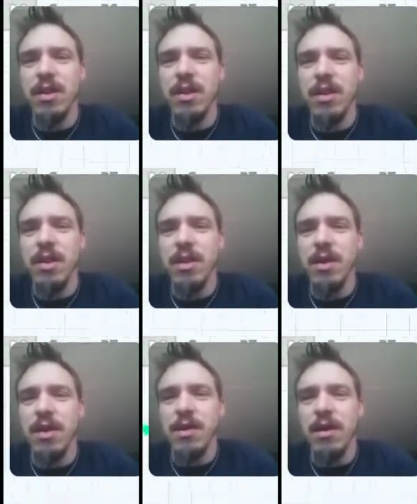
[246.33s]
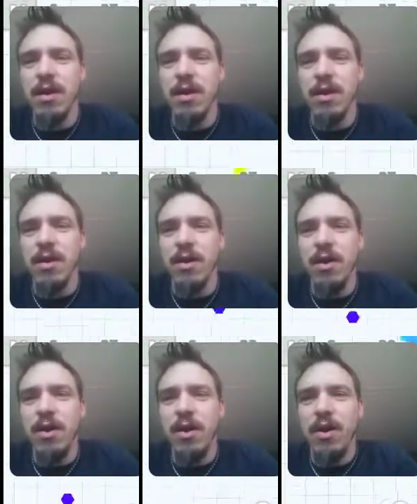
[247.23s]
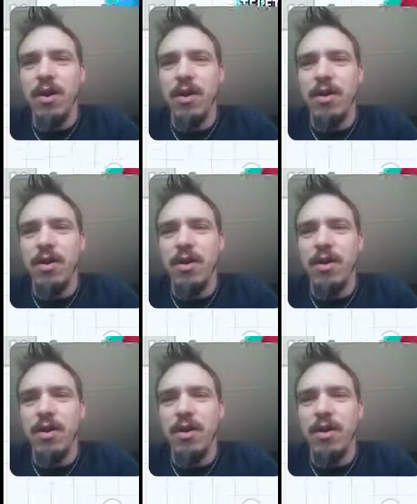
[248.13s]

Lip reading: Nobody speaks.